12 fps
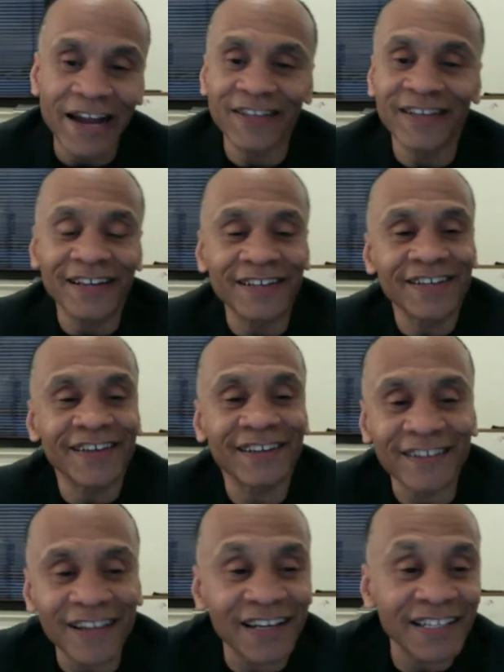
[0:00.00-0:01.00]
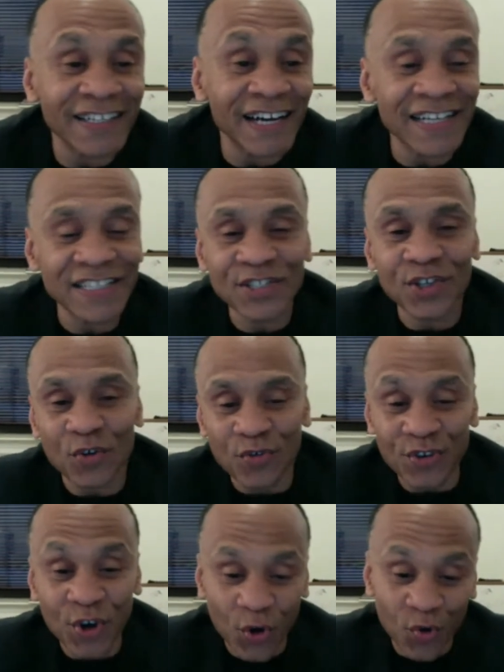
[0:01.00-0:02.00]
And a lot of guys
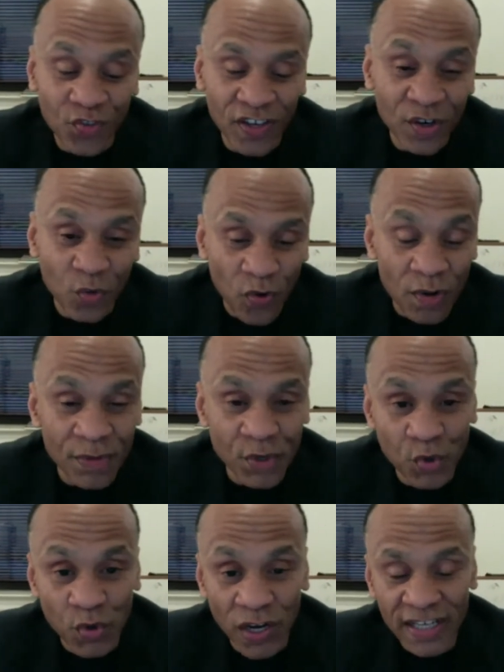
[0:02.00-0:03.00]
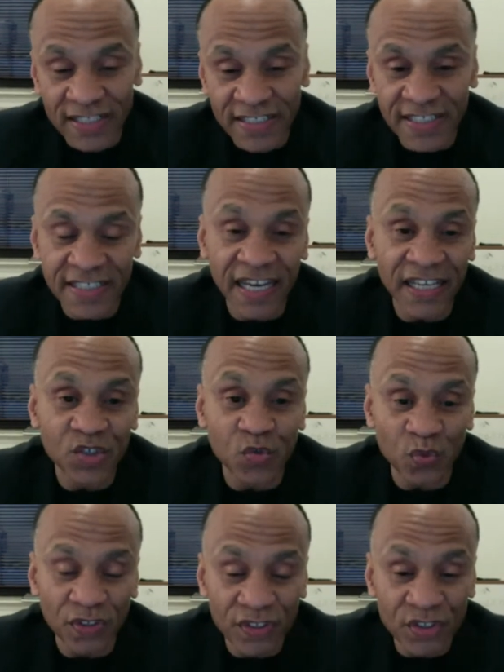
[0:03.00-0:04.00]
don't know that a woman who has
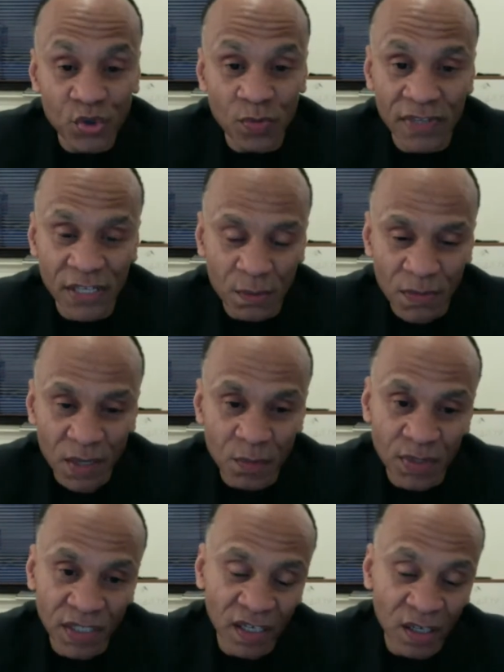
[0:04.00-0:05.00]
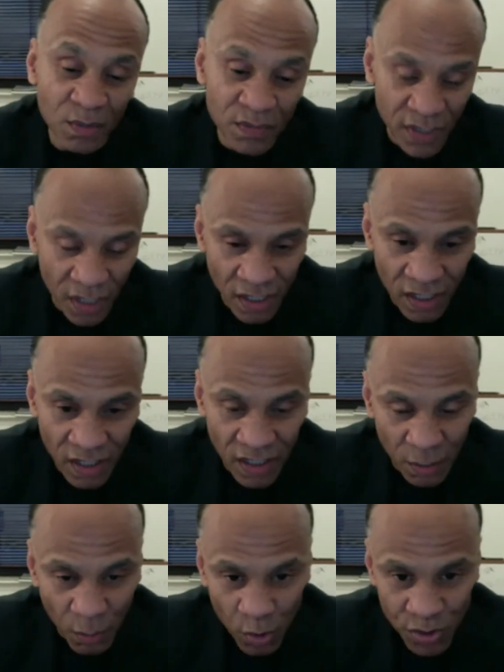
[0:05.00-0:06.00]
sex with too many men becomes
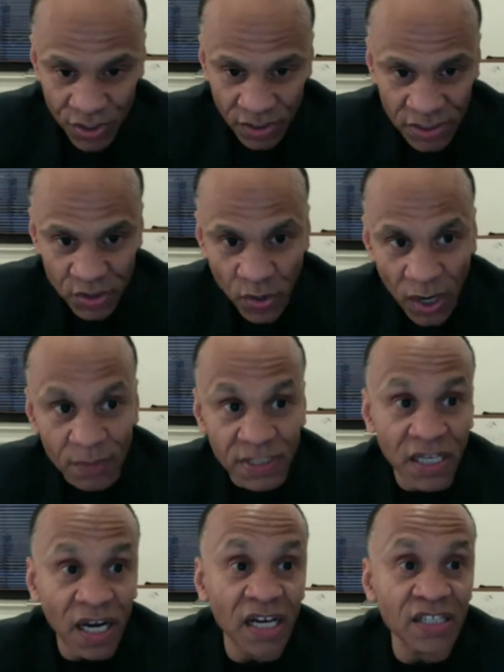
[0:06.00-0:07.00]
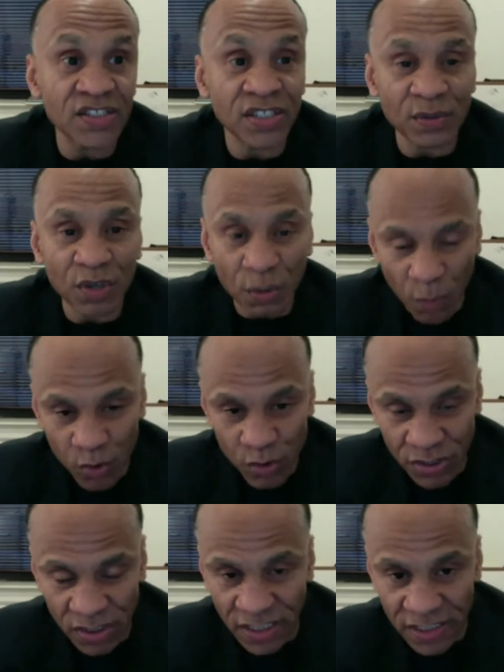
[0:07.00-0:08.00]
emotionally traumatized and
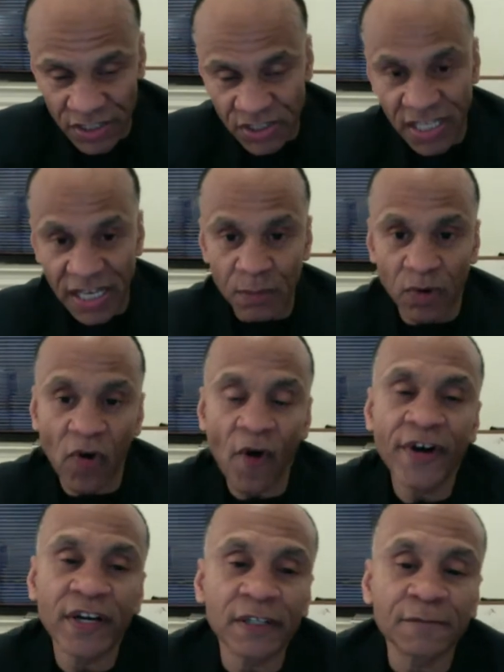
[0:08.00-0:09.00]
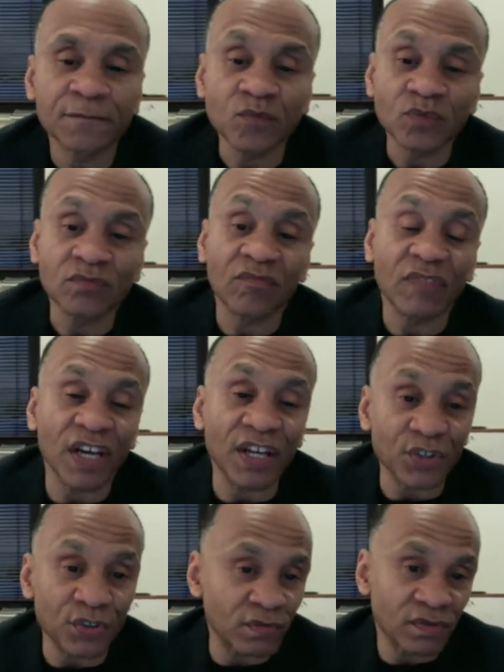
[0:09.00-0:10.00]
emotionally unstable.
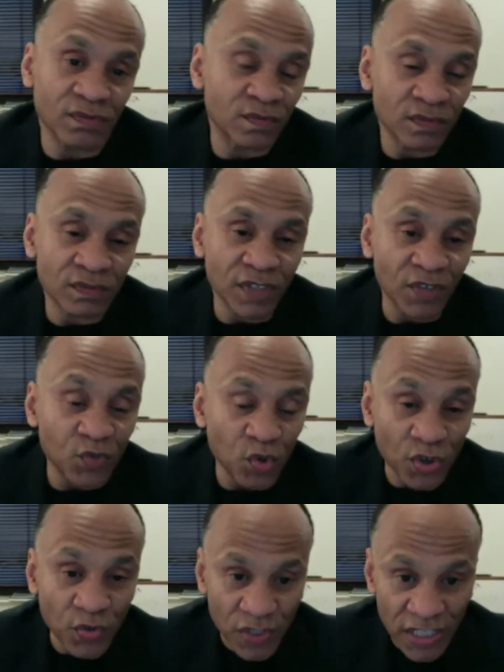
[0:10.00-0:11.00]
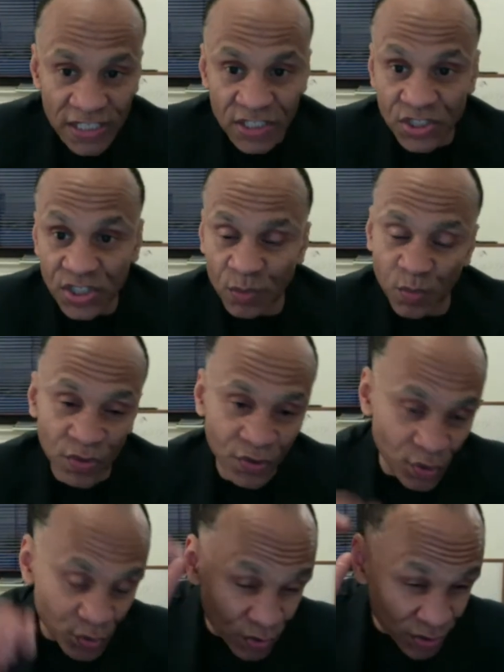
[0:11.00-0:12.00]
And if you're in a relationship
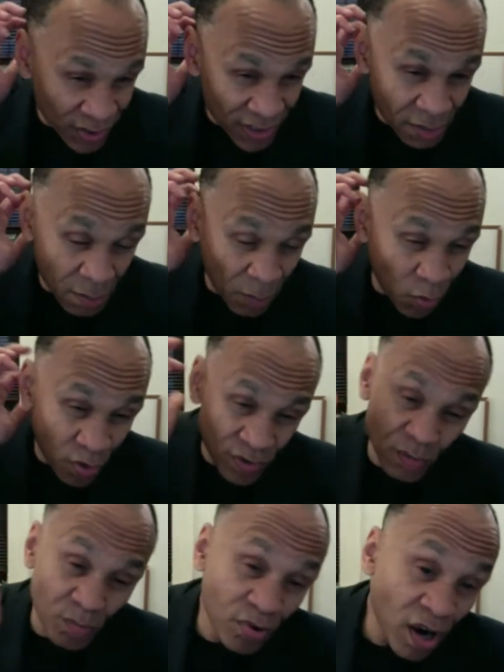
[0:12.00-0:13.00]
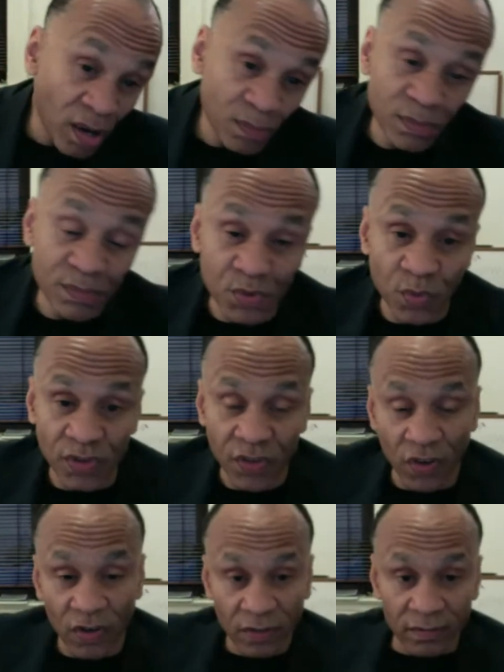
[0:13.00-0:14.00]
with her, you're going to get more than problems
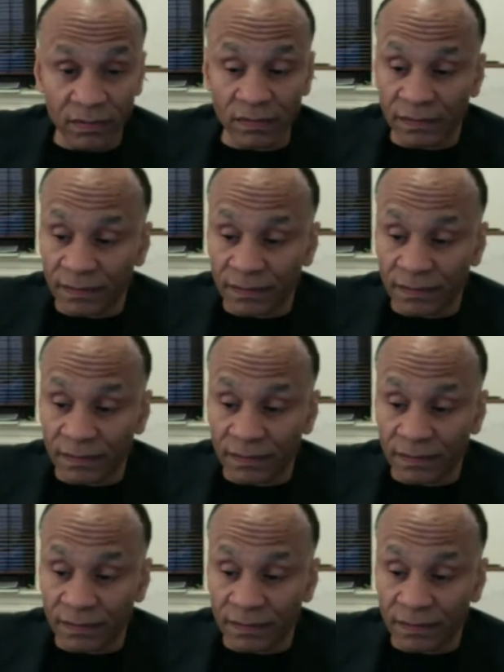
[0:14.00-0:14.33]
with her.